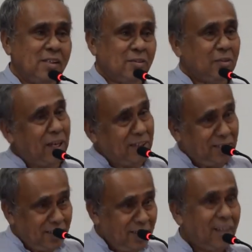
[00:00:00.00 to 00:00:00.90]
So
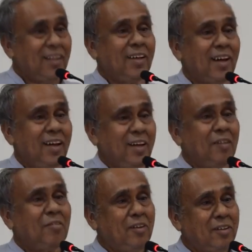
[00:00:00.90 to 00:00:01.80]
that's another kind
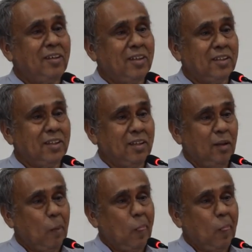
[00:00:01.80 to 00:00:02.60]
of ontology